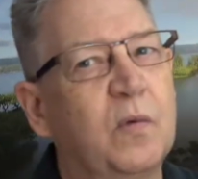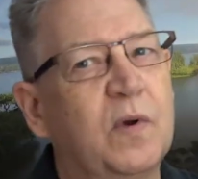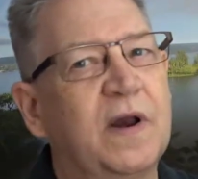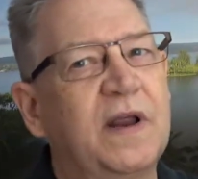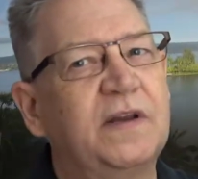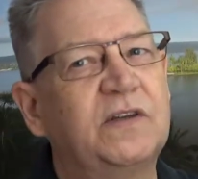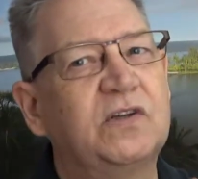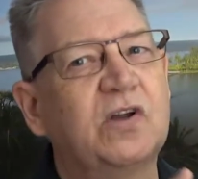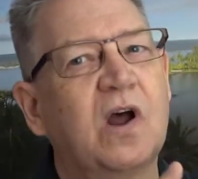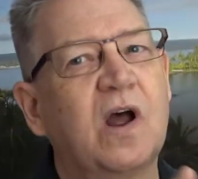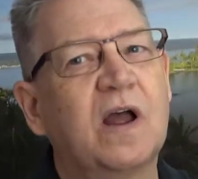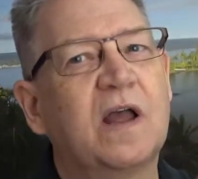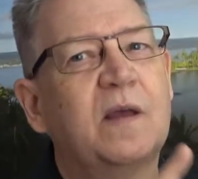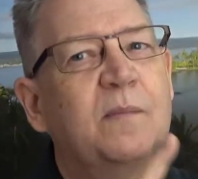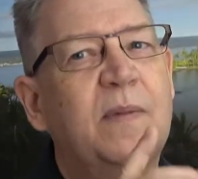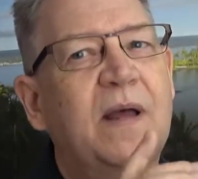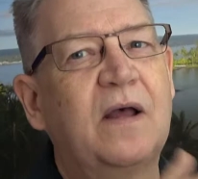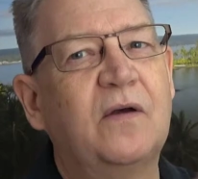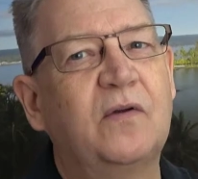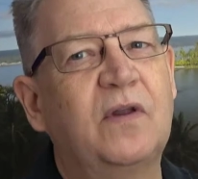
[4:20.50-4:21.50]
when I talk
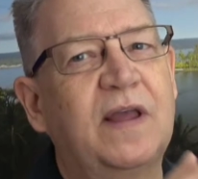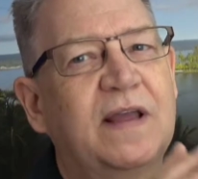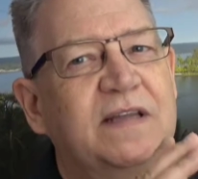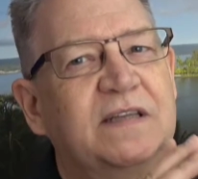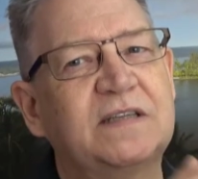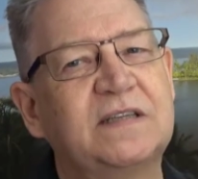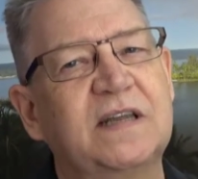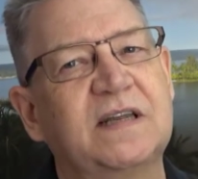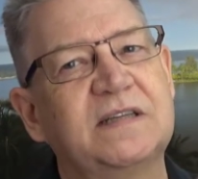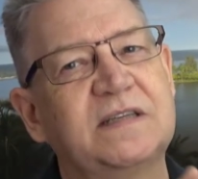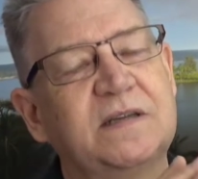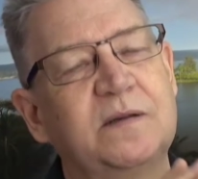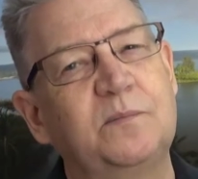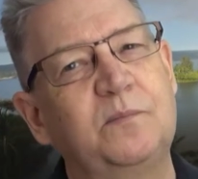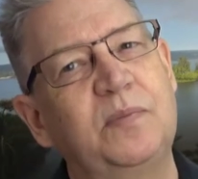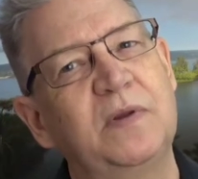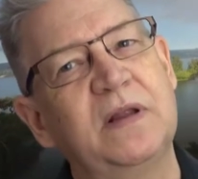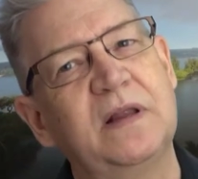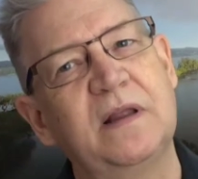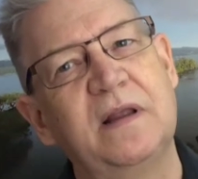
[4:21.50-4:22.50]
about
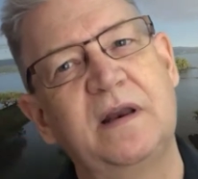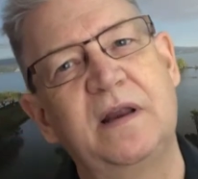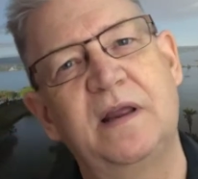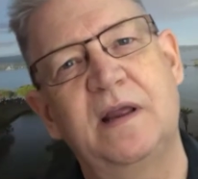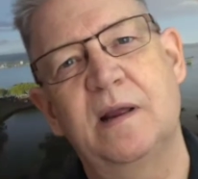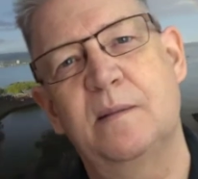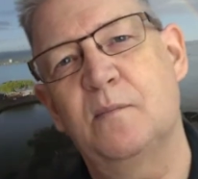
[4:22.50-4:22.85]
accessibility,